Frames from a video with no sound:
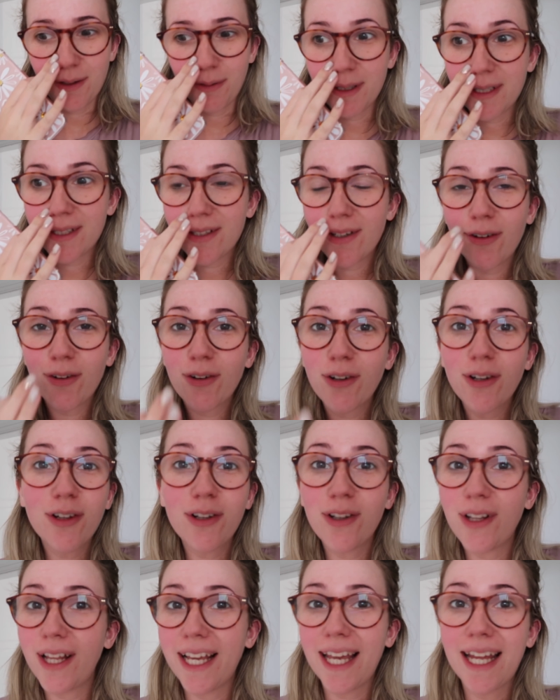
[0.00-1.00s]
So it's not going to
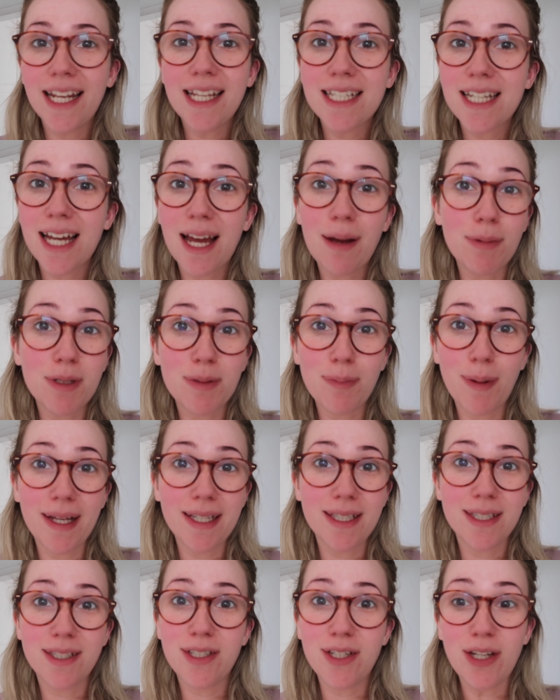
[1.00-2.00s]
look like any time has
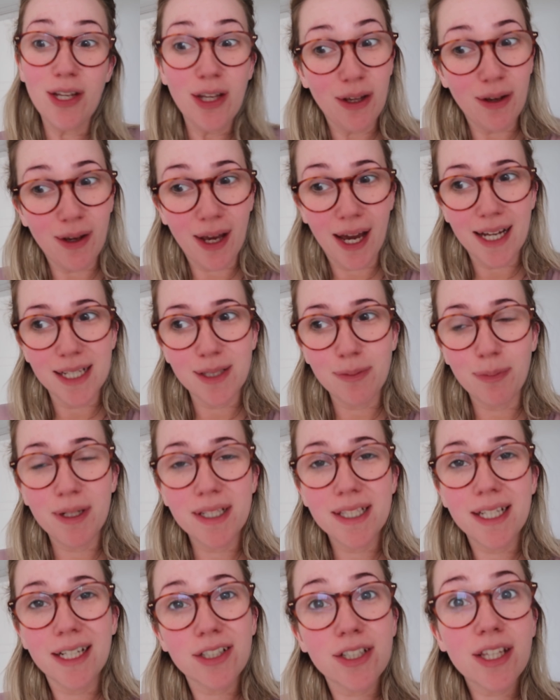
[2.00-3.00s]
passed to you guys, but
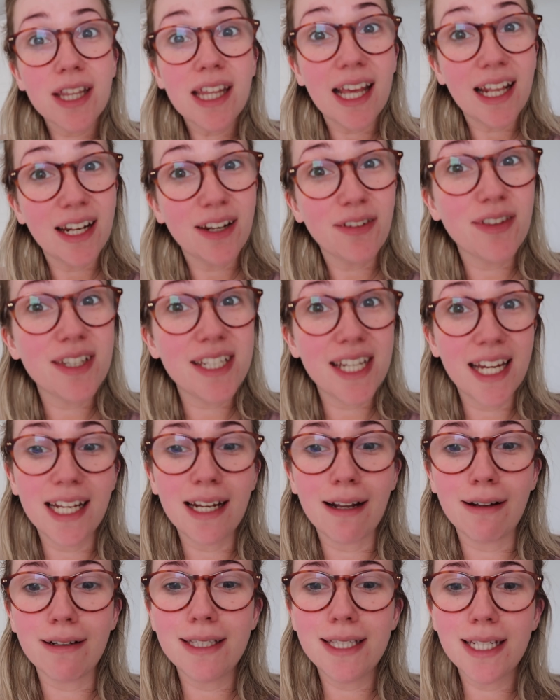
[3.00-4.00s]
it's actually the end of the day now.